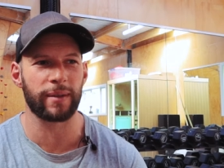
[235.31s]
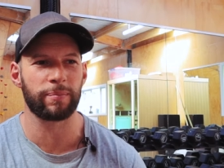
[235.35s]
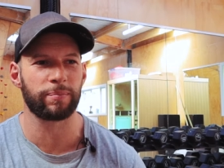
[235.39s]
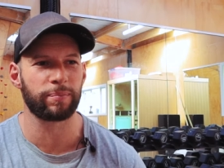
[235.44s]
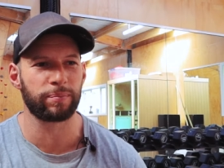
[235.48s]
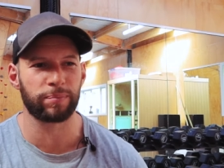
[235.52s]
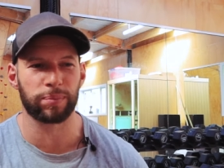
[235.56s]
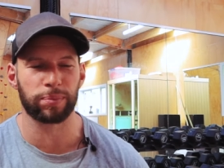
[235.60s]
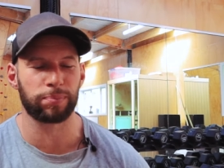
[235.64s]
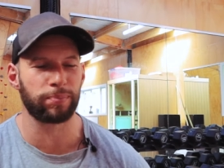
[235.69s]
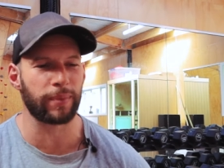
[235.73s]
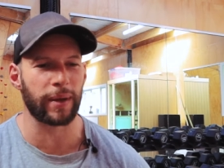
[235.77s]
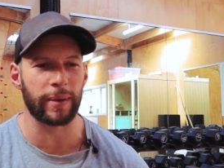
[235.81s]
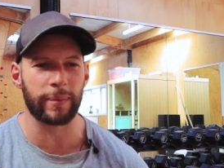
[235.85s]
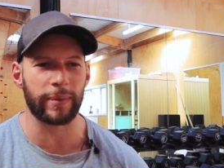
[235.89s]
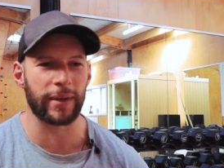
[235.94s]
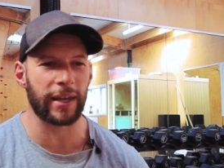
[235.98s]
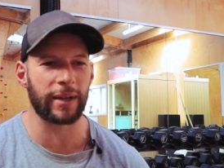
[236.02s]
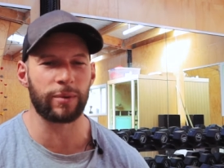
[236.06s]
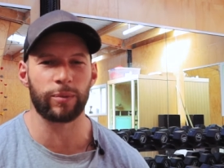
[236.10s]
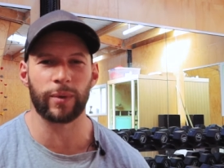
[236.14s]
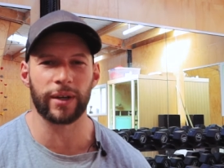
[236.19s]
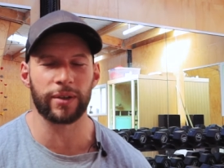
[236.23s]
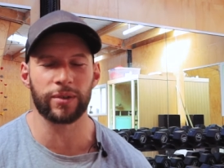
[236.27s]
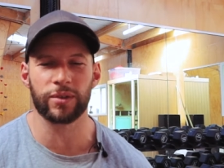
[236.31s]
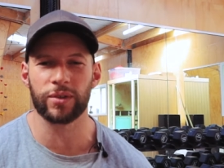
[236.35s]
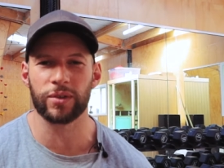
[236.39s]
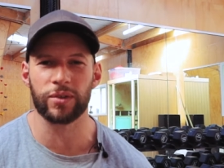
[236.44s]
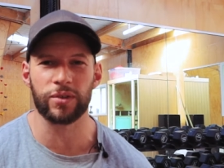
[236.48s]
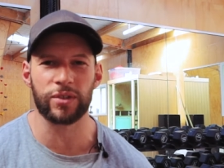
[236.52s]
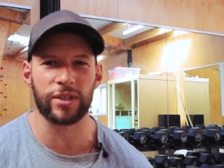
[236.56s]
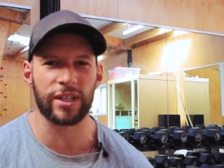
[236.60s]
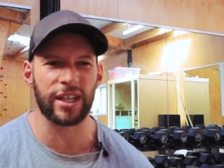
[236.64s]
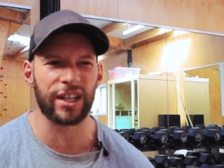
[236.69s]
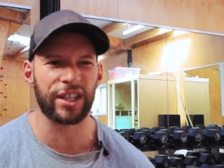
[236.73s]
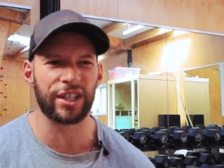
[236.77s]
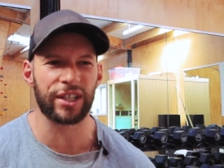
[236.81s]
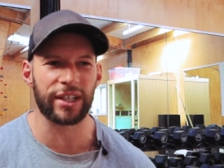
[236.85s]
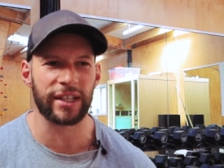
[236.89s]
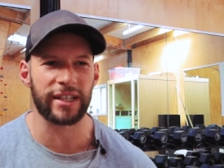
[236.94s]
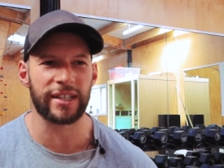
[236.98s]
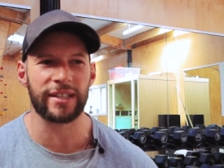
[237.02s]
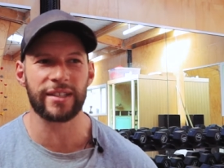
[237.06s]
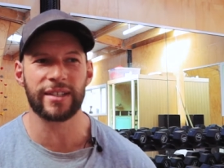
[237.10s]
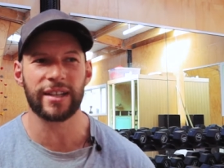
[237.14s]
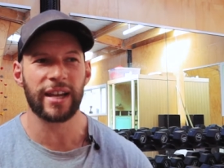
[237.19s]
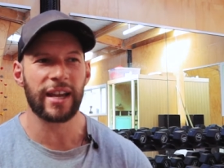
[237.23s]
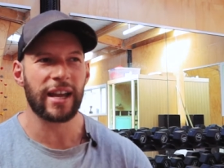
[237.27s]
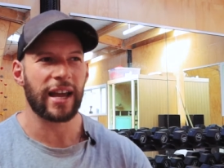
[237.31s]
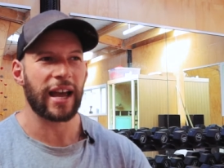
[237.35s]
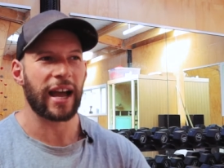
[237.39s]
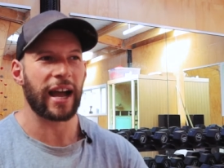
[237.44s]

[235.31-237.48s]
I'd maybe had one or two sessions.